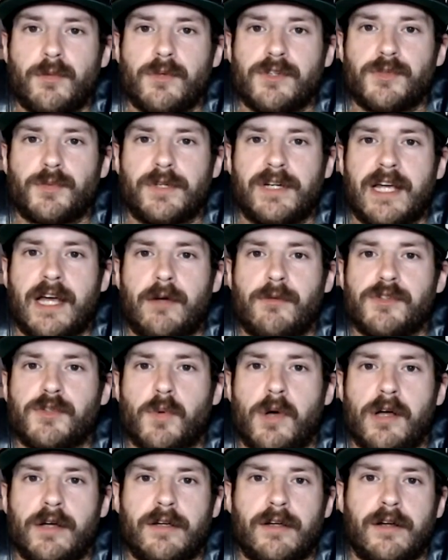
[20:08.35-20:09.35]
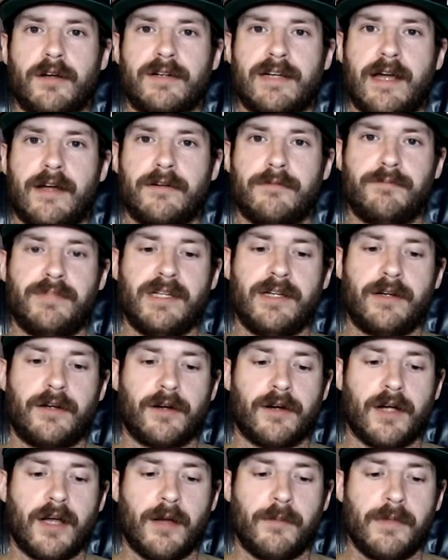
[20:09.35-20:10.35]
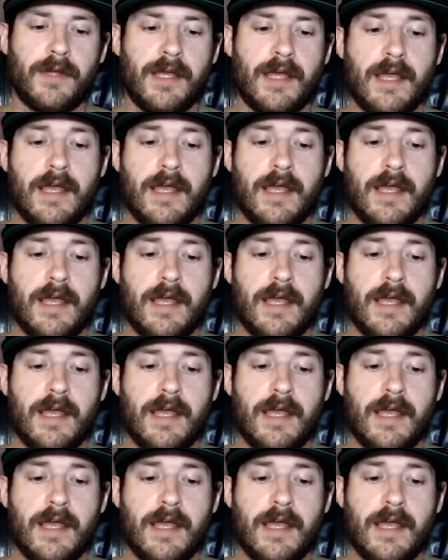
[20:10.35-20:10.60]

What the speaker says: was Raquel was walking her down and beating her up.